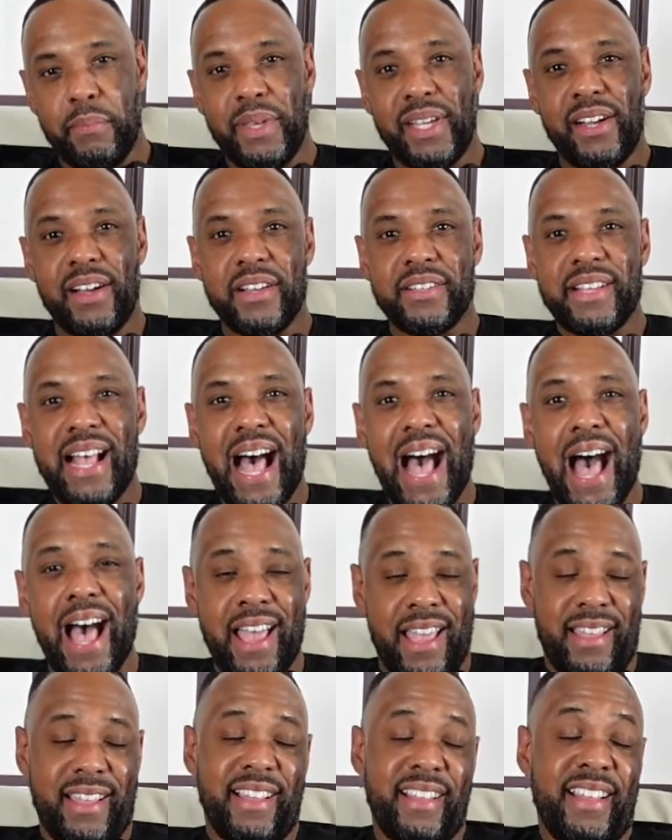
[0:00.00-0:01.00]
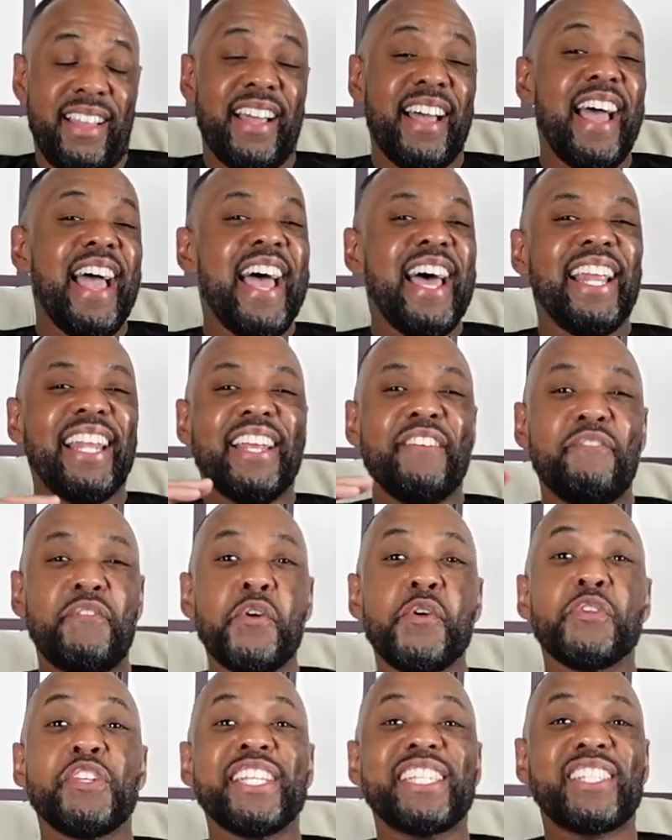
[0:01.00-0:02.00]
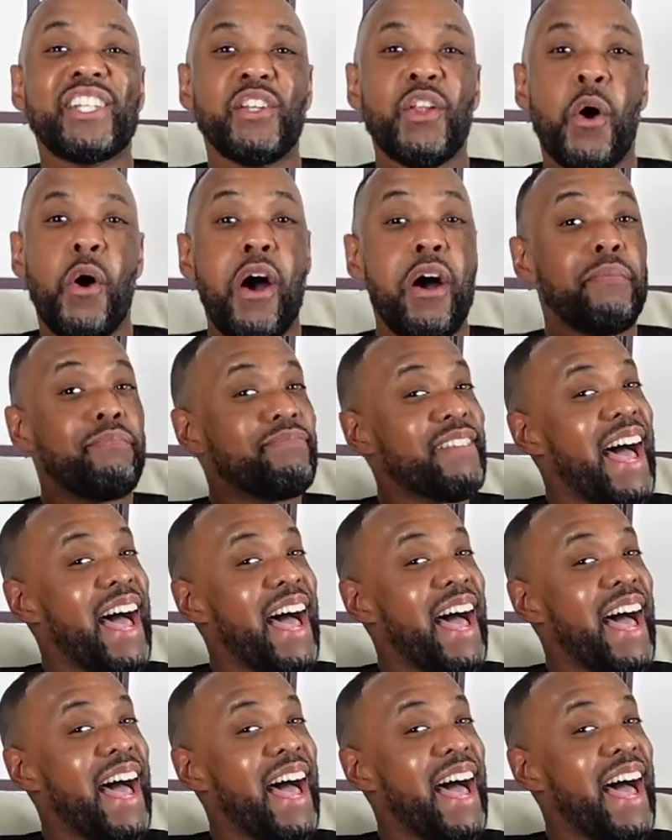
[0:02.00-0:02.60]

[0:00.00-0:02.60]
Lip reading: because full disclosure,